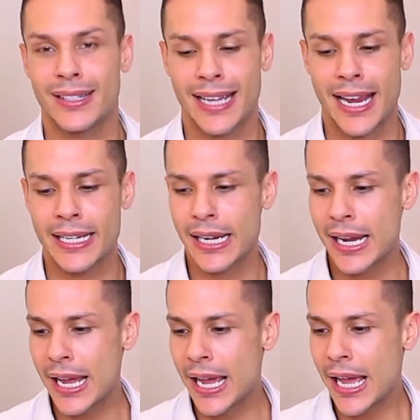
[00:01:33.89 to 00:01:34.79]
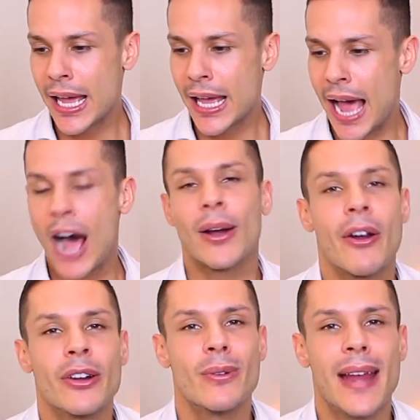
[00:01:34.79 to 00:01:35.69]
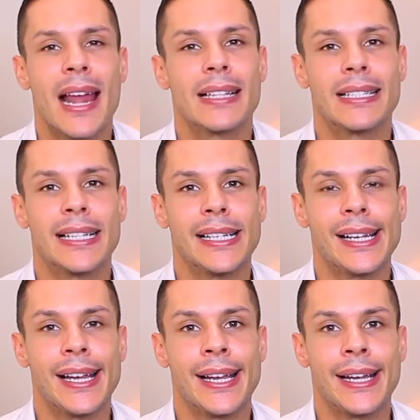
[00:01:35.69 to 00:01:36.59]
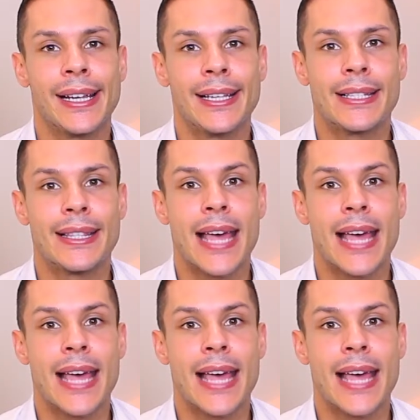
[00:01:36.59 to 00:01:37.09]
Z, our current reality is